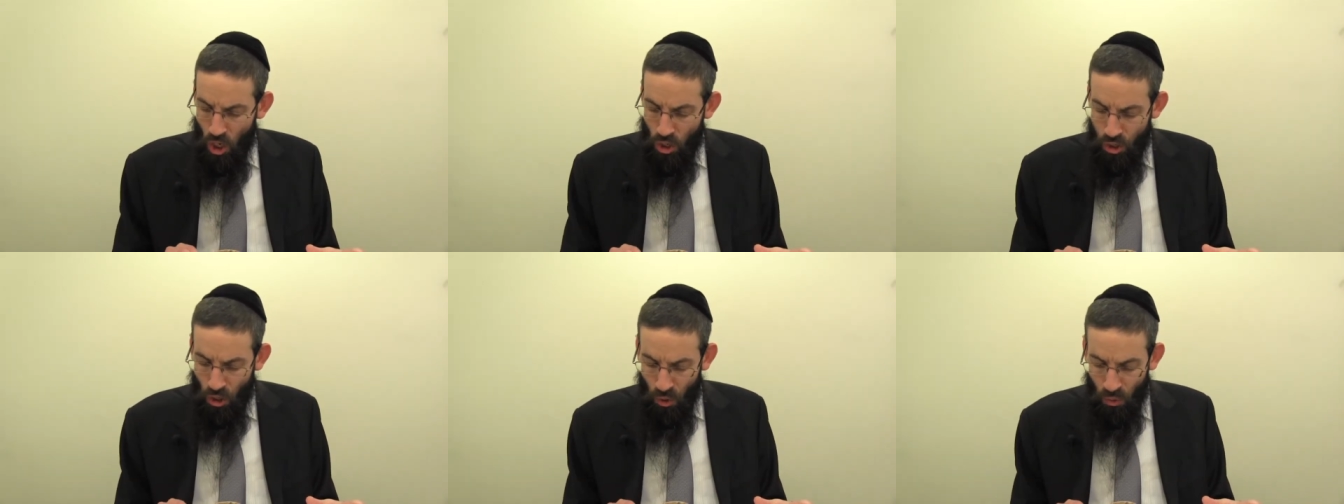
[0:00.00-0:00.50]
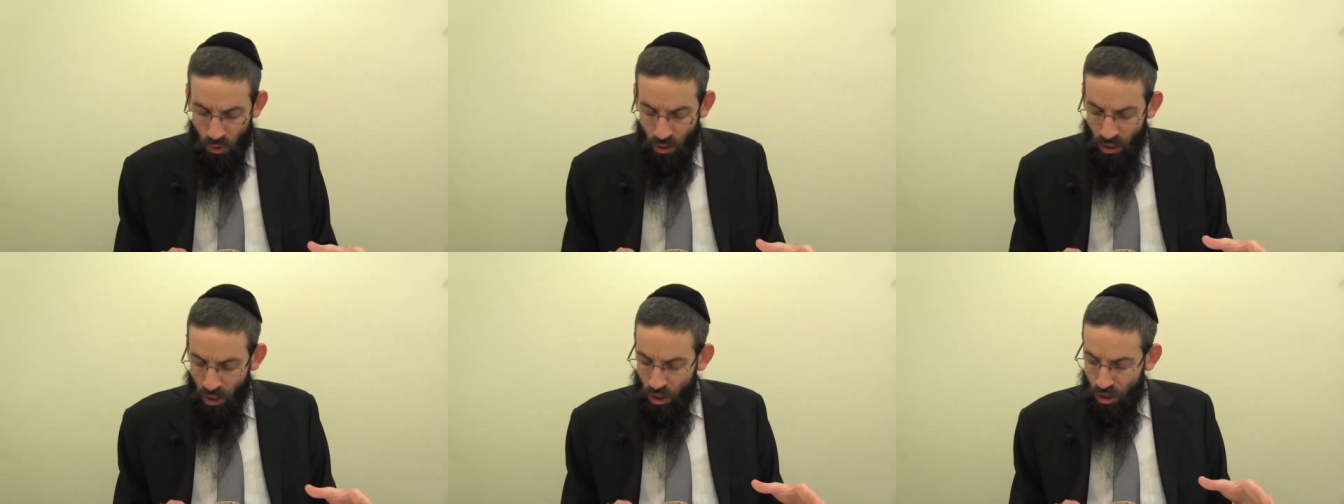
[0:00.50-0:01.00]
You
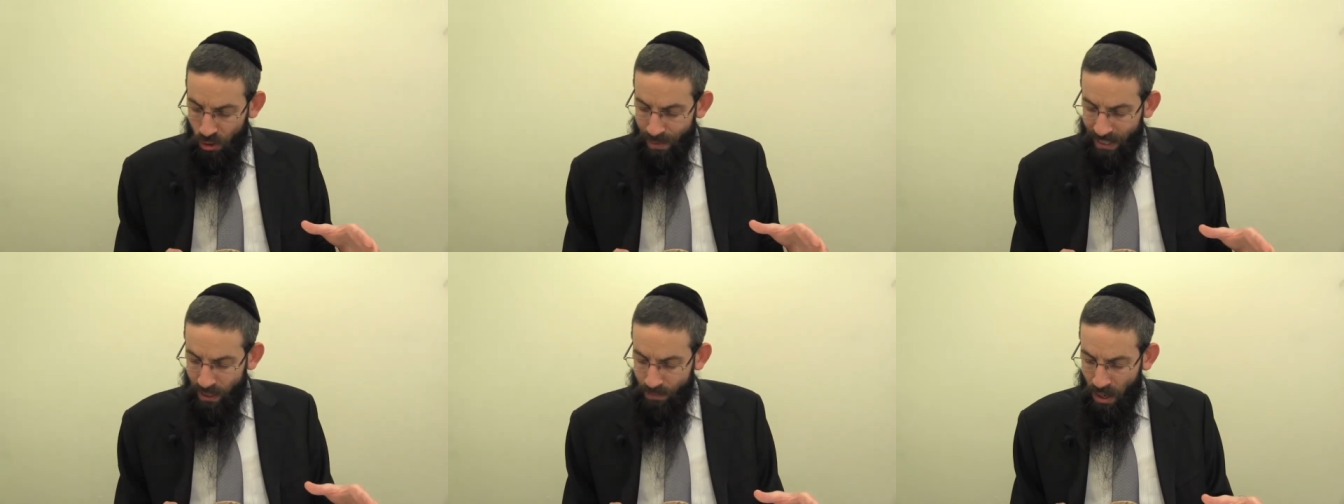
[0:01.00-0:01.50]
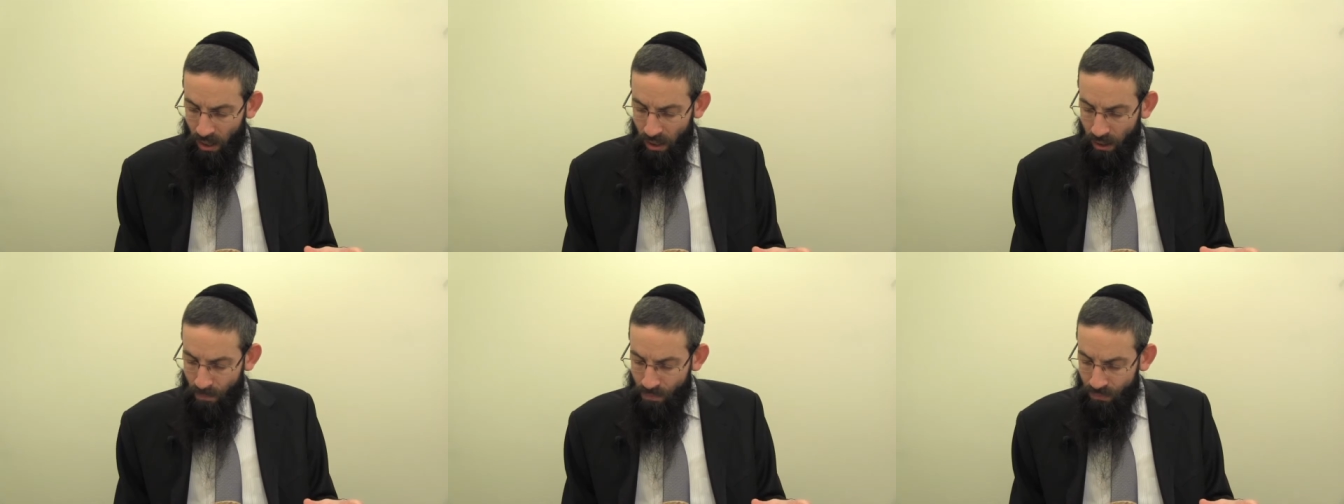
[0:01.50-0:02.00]
should make the
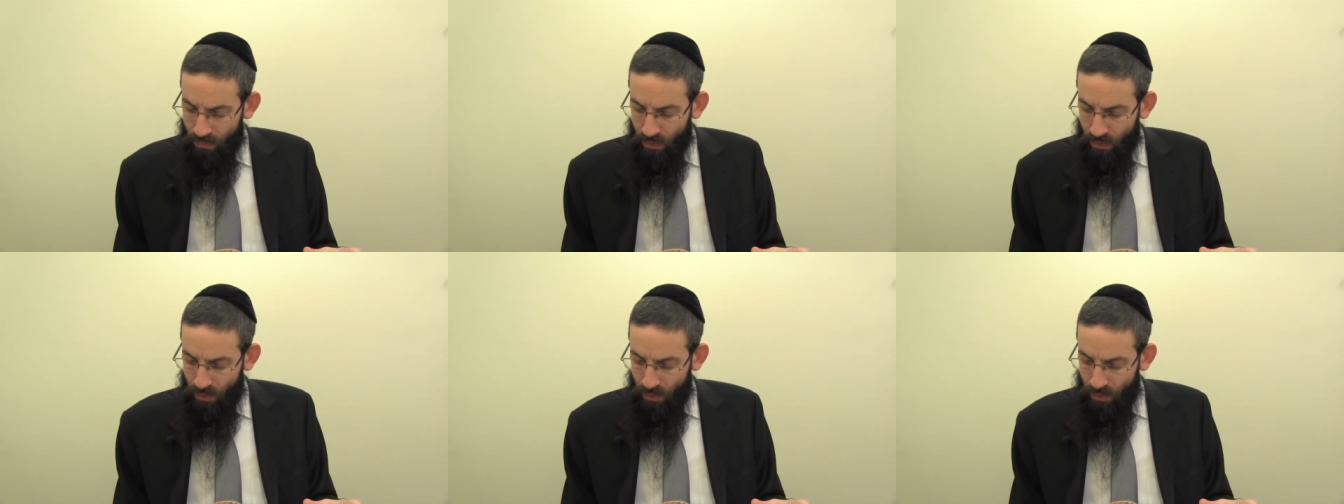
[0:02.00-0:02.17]
bracha.